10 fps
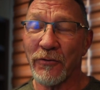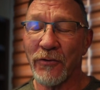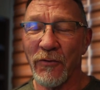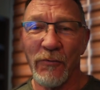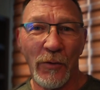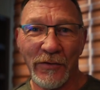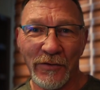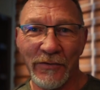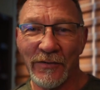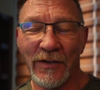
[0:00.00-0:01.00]
so the voice
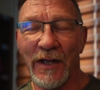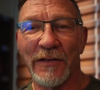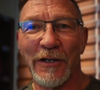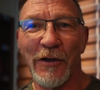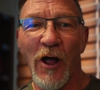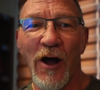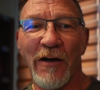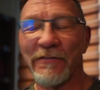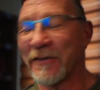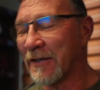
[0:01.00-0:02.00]
is a little
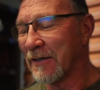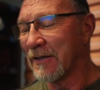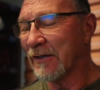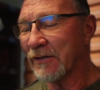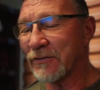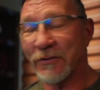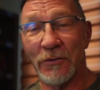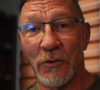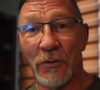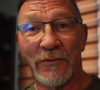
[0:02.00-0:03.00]
off,
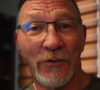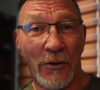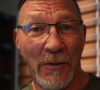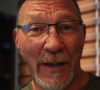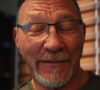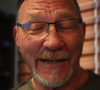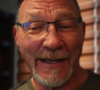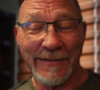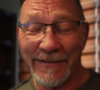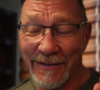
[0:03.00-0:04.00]
so sorry about
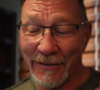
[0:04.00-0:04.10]
that.